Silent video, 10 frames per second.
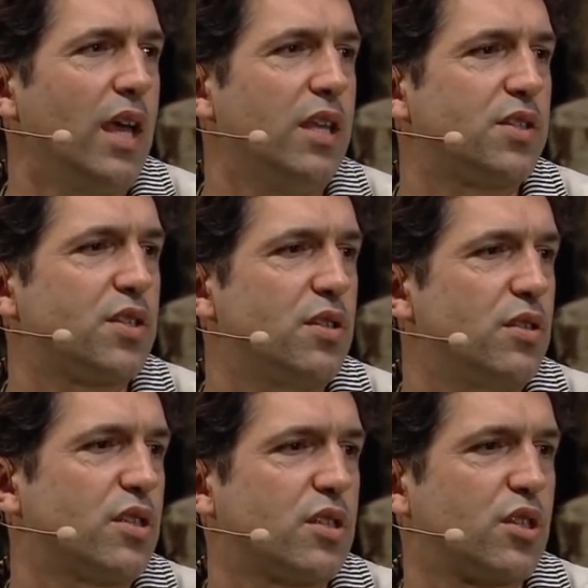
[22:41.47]
It's
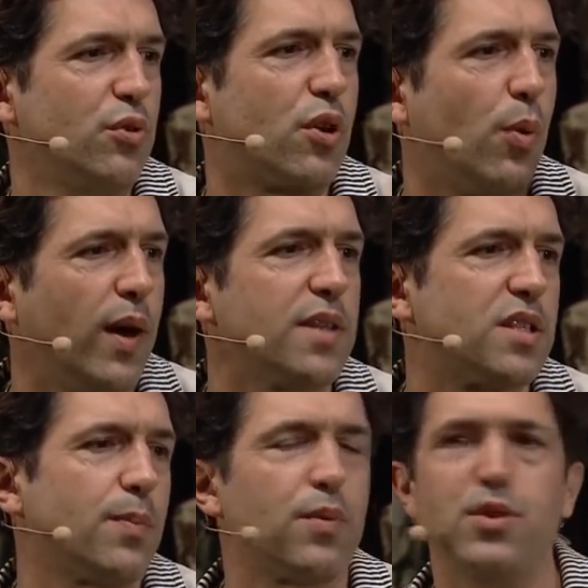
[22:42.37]
two quite
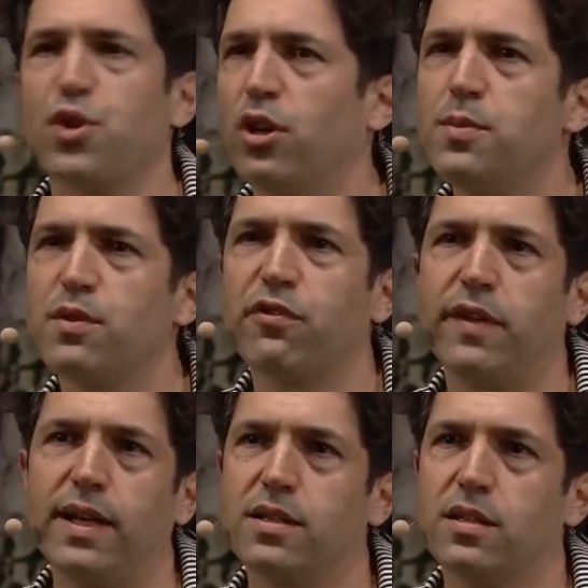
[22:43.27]
separate jobs, in
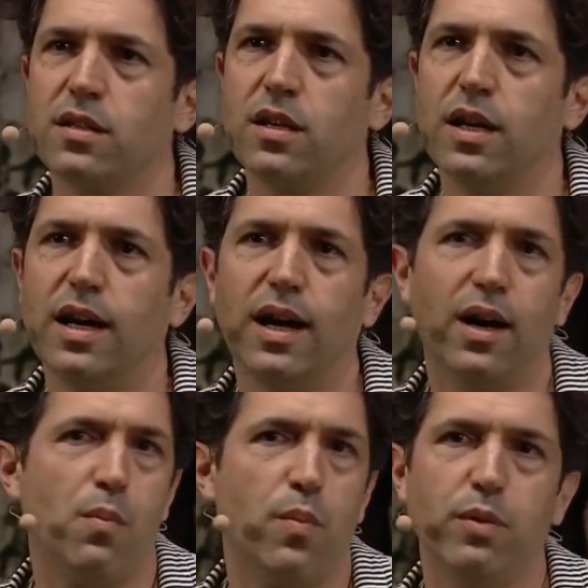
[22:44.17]
fact,
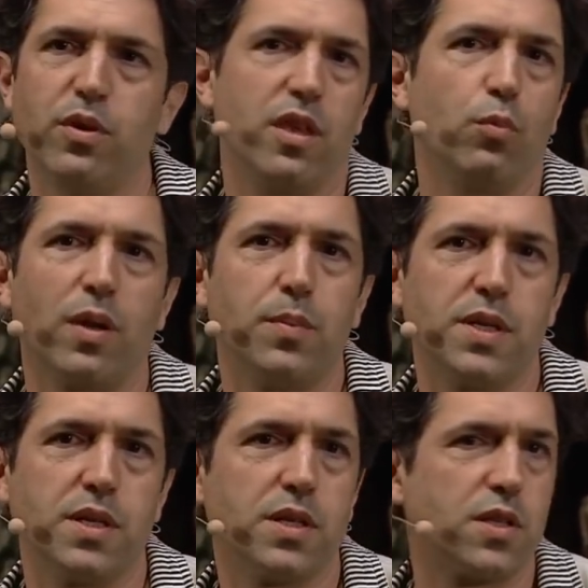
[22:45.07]
um, within one
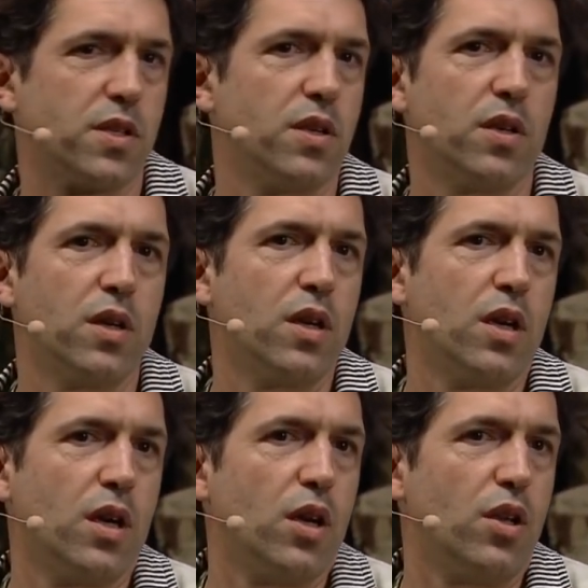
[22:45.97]
business,
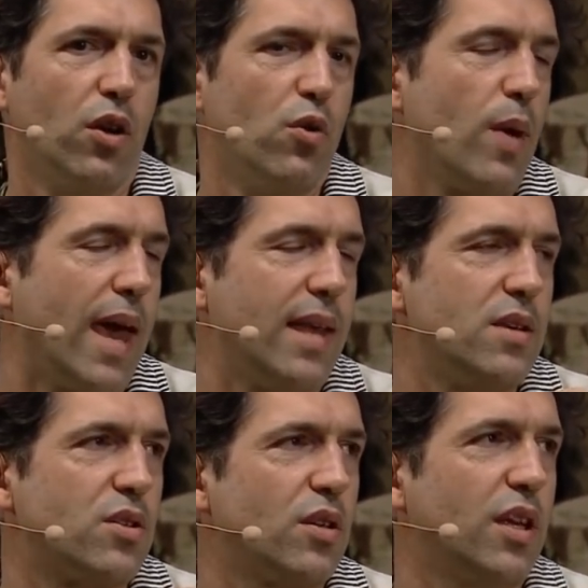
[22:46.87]
you know,
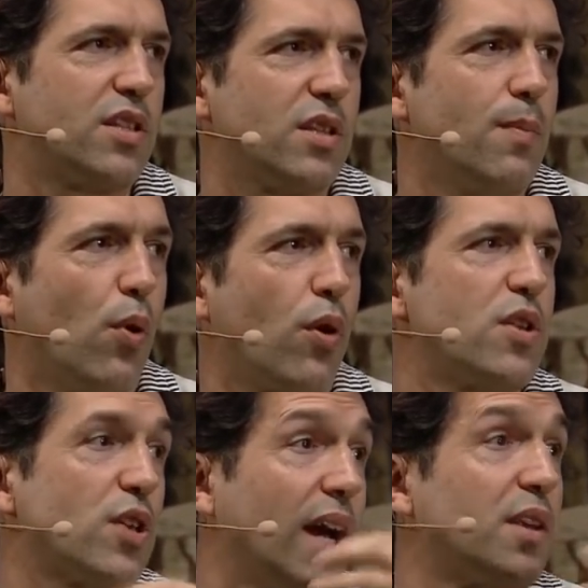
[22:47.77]
and it's
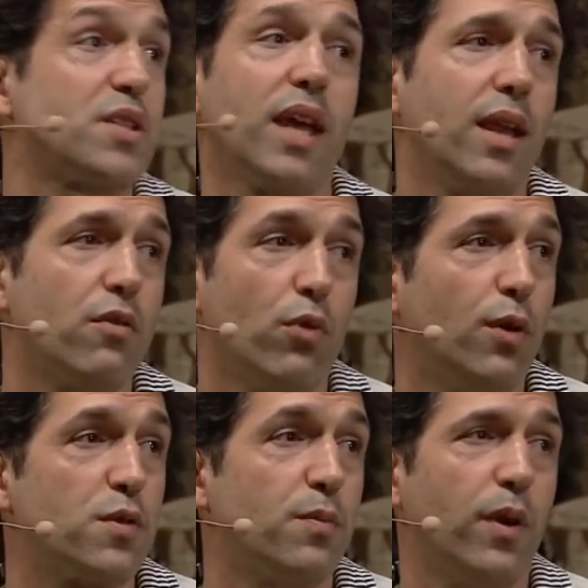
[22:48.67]
important to understand the
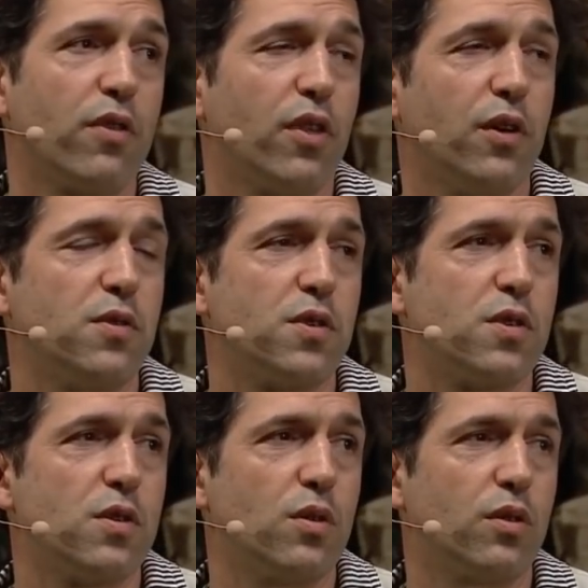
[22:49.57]
roles of both
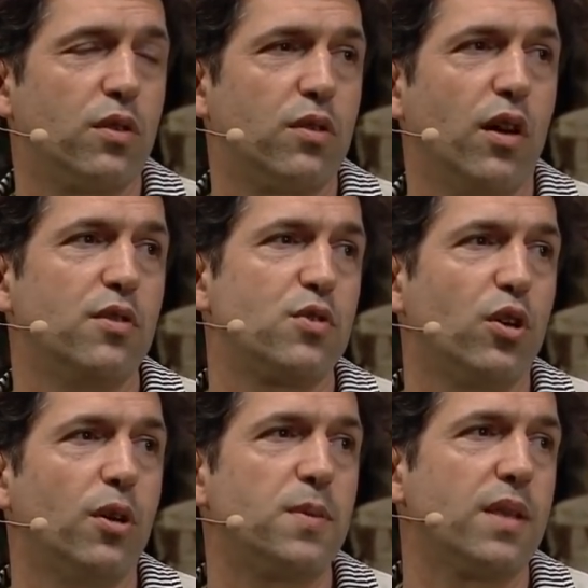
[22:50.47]
those, those
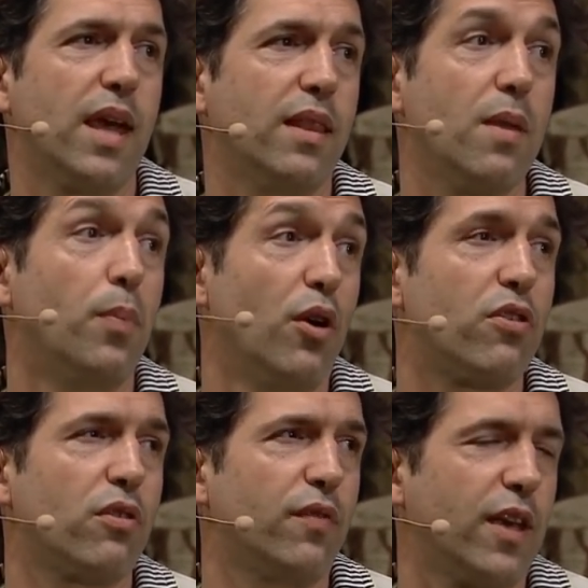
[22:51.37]
jobs, and they're
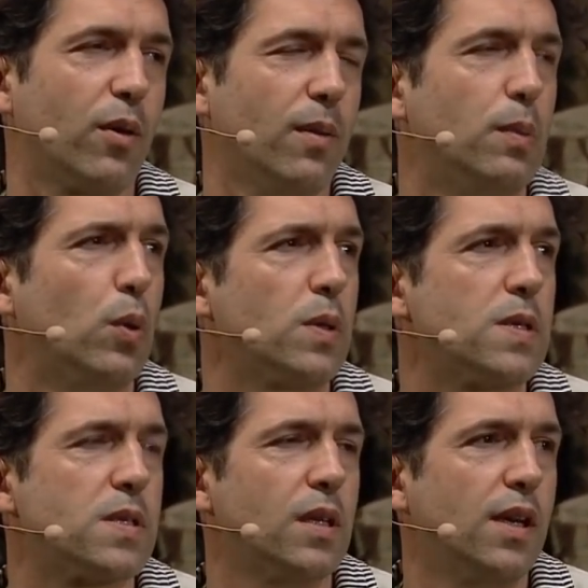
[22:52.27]
both of equal importance.